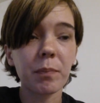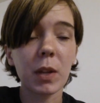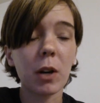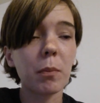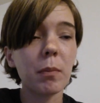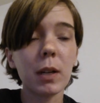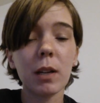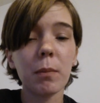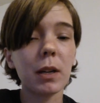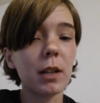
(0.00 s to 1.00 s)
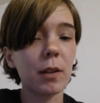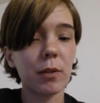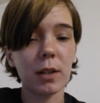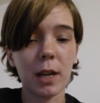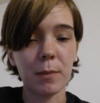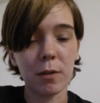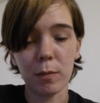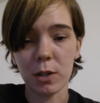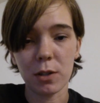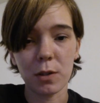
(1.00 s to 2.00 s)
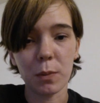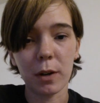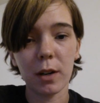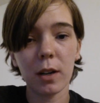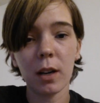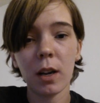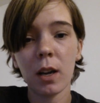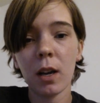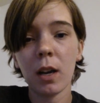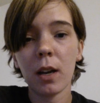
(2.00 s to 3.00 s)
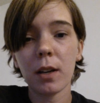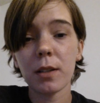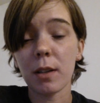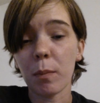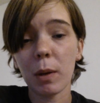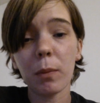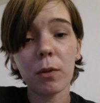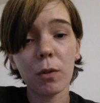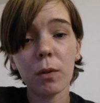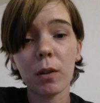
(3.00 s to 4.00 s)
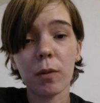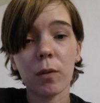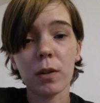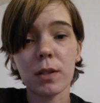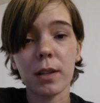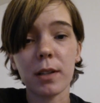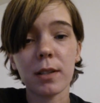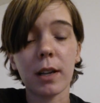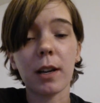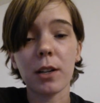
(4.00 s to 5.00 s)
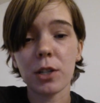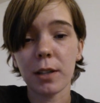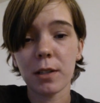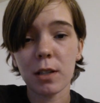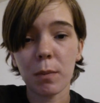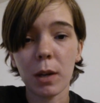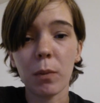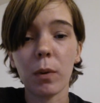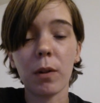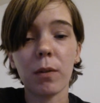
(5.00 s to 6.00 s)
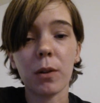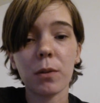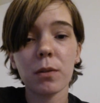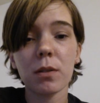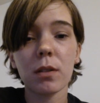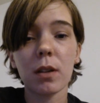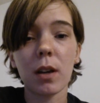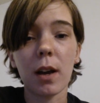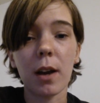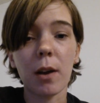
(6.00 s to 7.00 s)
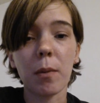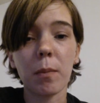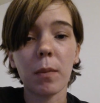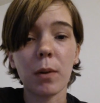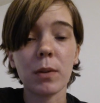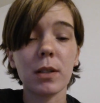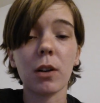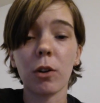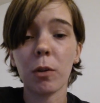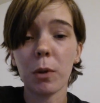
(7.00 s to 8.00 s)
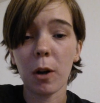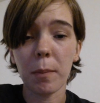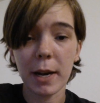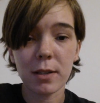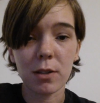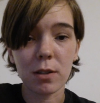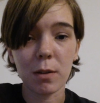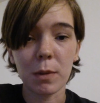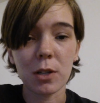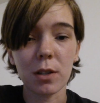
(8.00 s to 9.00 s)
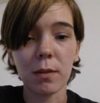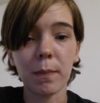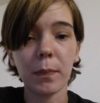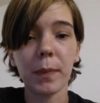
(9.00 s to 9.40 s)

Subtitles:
There are many, many different types of missions work. Some people do live overseas. I got a chance to meet one of those. I was in a group called Master's Commission.